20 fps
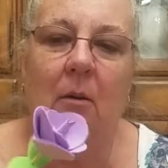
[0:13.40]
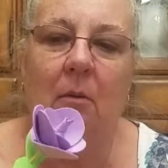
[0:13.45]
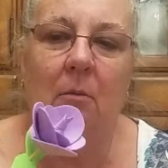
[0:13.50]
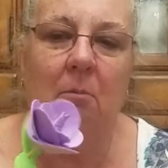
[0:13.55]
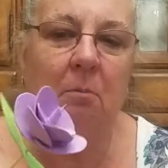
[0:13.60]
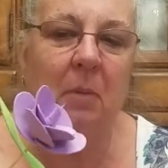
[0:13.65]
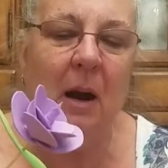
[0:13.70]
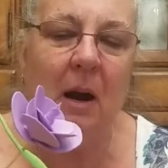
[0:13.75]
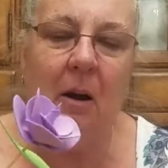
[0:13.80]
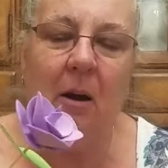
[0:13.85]

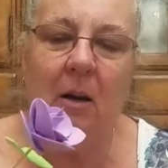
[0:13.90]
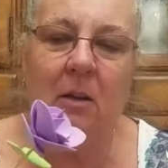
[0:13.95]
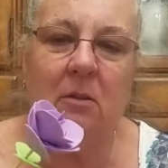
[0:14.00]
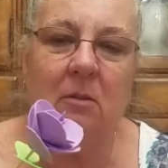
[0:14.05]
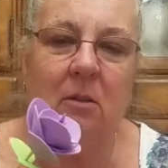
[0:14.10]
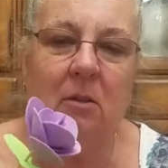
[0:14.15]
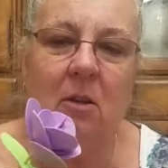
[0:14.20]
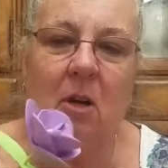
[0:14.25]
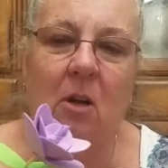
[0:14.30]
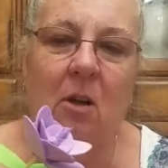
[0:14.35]
Parents,
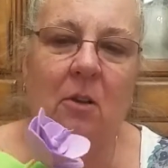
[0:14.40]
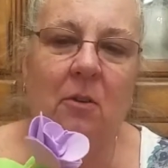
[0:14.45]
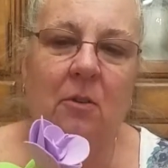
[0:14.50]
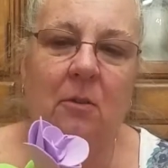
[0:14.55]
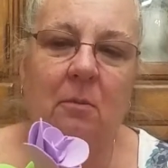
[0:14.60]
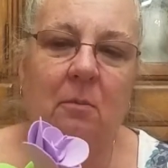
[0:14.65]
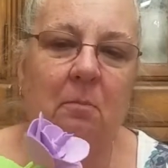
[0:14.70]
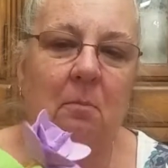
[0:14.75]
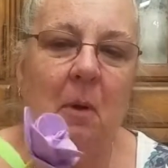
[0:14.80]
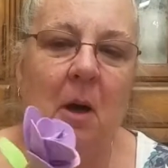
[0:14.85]

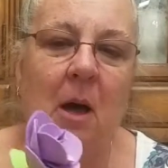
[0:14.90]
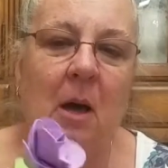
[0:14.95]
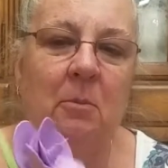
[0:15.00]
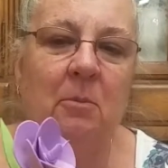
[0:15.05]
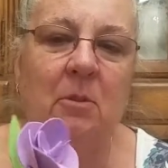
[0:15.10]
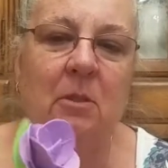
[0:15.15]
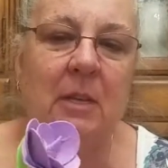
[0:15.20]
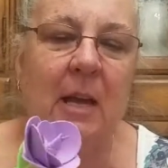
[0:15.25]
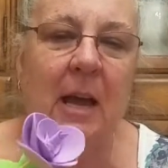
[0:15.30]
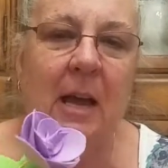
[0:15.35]
adults,
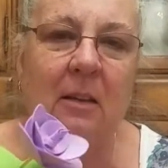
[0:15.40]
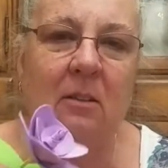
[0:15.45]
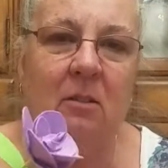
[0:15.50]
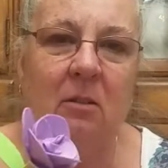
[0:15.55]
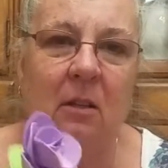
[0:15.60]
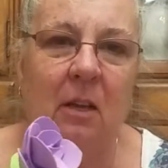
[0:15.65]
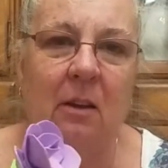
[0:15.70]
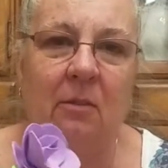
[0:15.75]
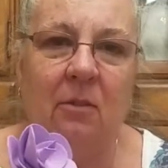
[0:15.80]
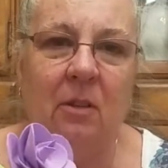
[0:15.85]
moms, dads
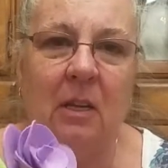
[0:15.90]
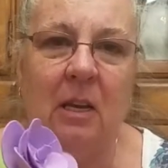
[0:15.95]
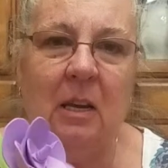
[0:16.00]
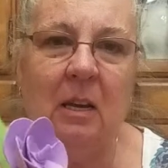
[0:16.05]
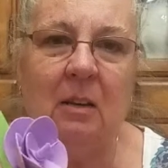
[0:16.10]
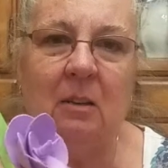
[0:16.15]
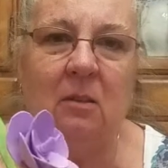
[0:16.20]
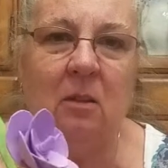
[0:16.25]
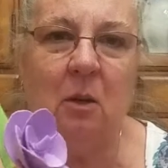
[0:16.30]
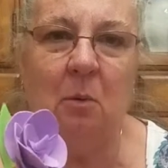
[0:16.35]
love
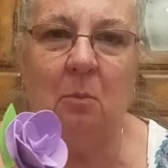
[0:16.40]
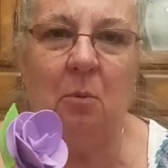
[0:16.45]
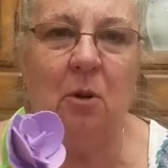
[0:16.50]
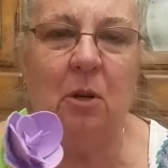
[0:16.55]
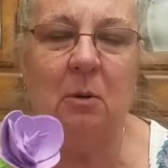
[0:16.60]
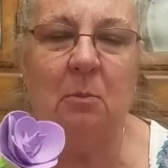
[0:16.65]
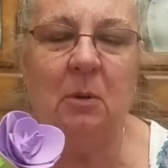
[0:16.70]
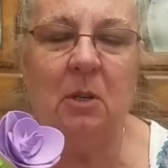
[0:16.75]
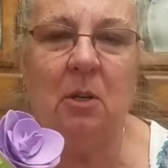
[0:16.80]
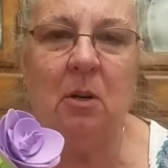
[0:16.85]
these. You can put
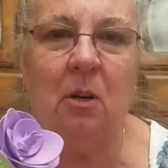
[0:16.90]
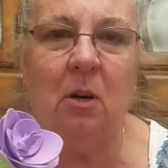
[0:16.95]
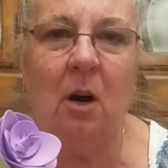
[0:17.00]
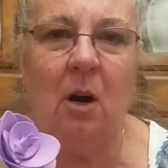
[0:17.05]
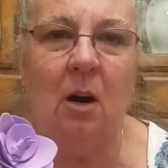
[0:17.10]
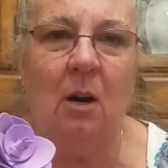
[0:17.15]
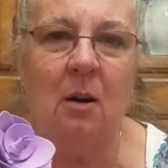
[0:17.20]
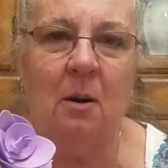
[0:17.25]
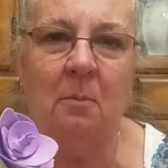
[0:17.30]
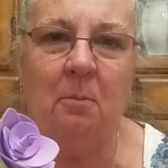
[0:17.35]
them in your
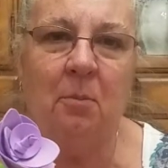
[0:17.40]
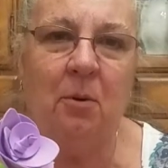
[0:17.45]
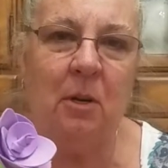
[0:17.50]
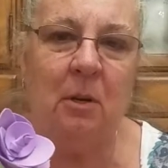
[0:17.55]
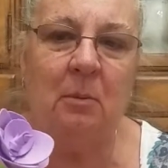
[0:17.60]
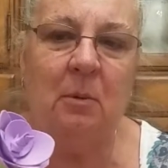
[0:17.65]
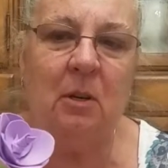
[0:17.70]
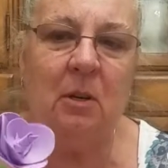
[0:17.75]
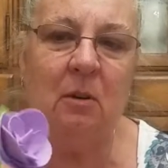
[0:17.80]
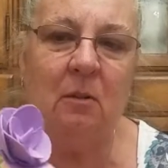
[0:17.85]
garden, put them
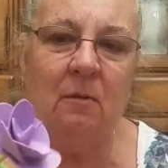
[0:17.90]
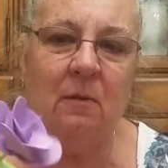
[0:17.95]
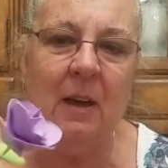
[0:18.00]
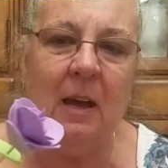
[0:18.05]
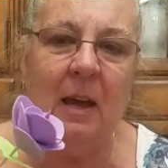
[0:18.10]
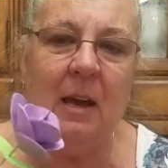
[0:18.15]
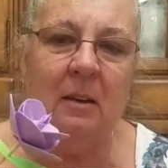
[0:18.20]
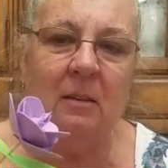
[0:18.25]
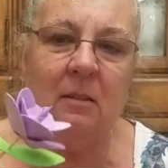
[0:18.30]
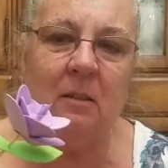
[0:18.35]
in your
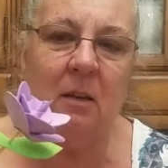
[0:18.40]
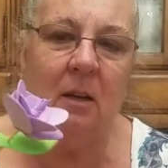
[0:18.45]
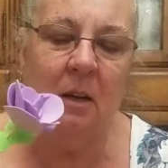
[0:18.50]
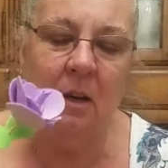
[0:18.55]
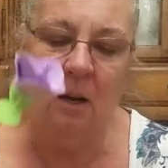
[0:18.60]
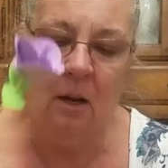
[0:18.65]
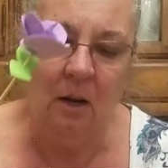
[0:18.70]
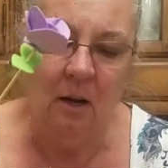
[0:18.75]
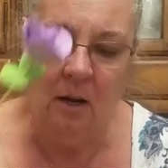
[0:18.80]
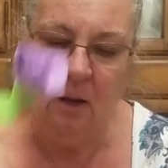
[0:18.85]
vase.
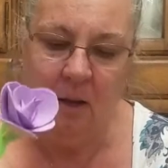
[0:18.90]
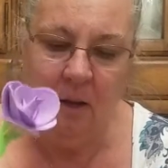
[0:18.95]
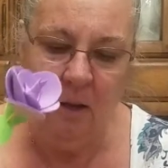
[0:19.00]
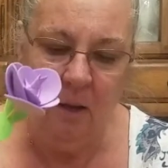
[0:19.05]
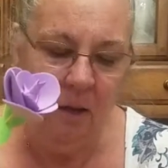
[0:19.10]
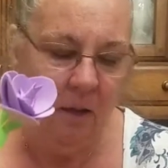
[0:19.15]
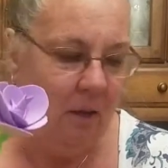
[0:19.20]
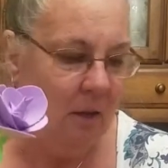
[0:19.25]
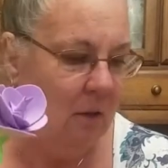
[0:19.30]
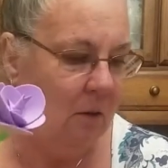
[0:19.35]

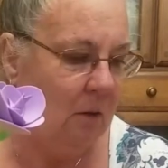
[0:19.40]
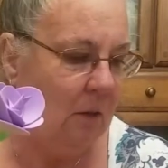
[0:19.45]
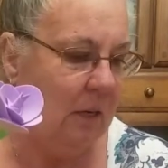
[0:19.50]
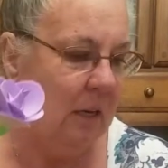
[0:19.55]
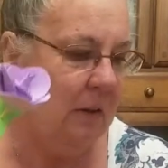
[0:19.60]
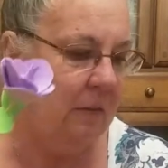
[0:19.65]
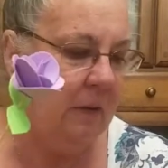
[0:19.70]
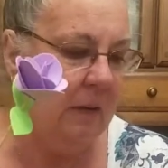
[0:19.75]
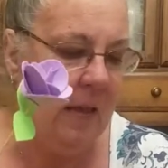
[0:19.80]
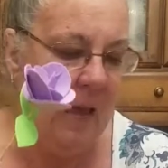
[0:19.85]
You can
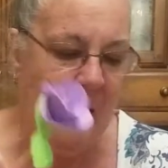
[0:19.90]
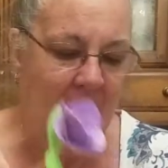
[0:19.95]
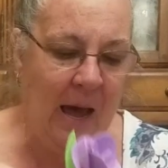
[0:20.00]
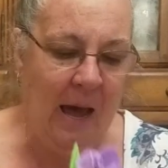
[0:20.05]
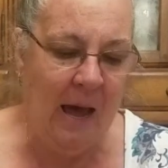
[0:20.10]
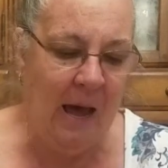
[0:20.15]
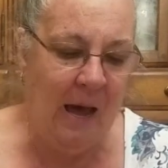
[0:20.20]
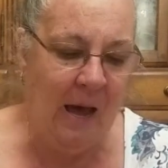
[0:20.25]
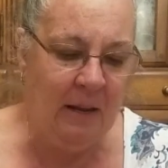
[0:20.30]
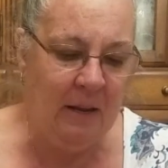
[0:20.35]
even
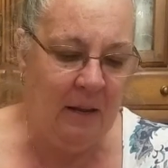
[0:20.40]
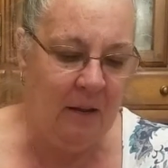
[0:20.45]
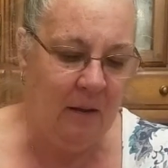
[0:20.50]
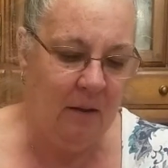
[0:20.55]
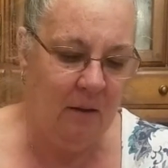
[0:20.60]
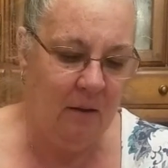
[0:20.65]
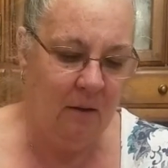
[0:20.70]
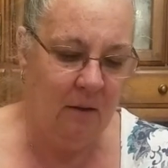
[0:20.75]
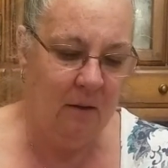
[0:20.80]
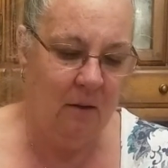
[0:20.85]
add,
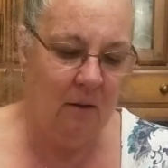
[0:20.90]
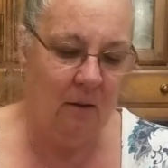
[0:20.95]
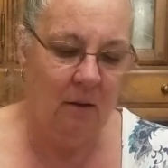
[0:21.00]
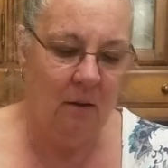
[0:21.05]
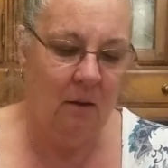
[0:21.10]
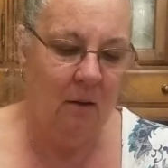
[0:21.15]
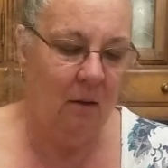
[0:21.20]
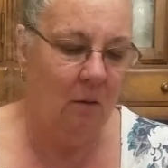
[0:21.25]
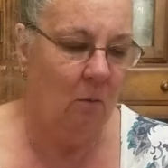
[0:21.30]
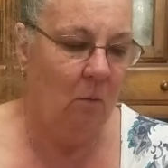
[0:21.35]

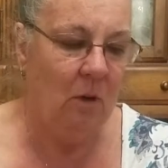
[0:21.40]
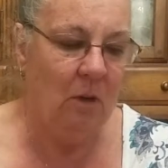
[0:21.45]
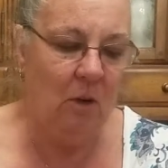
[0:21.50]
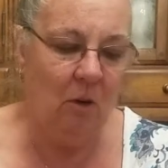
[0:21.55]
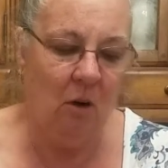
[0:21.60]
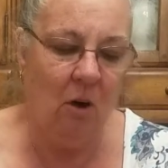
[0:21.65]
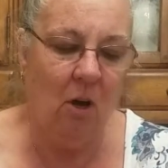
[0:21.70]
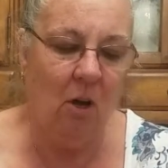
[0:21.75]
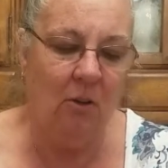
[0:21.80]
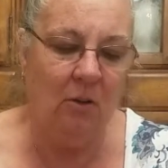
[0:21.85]
when you're
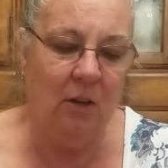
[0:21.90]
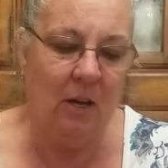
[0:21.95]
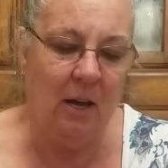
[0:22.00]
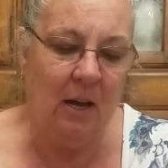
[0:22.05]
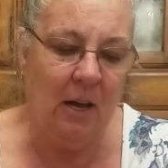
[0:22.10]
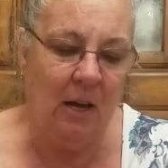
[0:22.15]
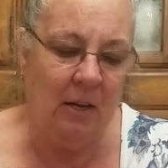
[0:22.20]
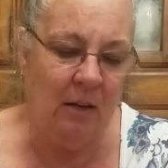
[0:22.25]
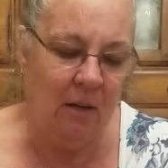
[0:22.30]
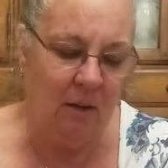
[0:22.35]
all
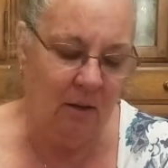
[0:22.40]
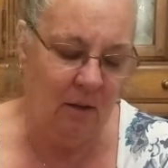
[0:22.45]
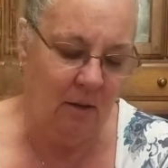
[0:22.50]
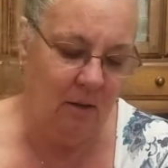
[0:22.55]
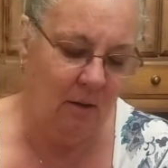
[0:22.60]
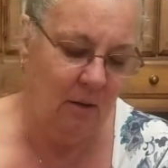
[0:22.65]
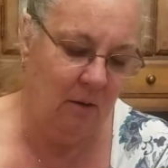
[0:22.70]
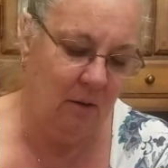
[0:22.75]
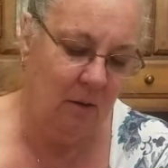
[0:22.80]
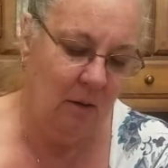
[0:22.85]
done,
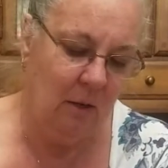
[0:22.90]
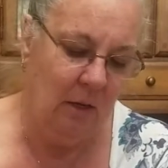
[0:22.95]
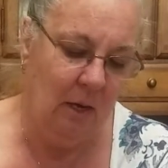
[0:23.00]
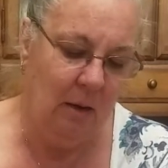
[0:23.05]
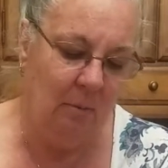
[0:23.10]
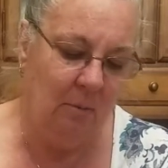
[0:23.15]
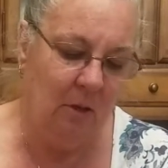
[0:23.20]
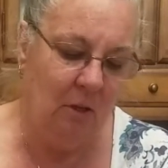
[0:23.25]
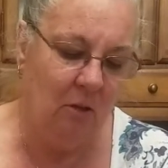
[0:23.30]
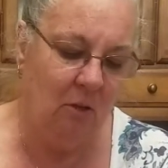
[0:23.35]
I'm
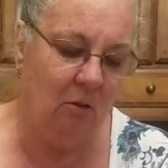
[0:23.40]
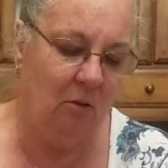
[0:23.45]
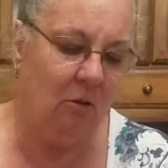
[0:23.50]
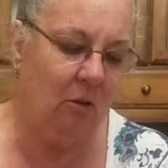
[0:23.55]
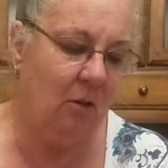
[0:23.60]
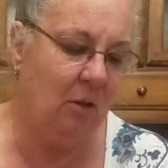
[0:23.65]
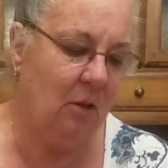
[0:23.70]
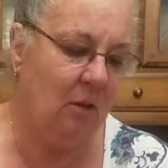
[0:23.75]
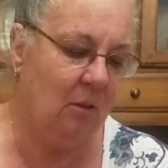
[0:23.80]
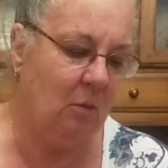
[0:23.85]
going to do it to
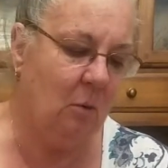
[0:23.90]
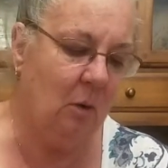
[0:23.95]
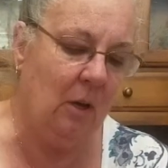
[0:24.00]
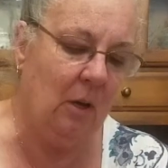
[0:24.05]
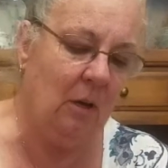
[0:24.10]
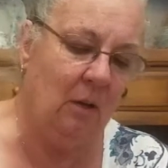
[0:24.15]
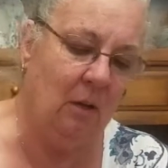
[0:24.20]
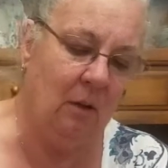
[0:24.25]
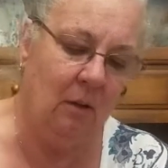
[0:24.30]
this one.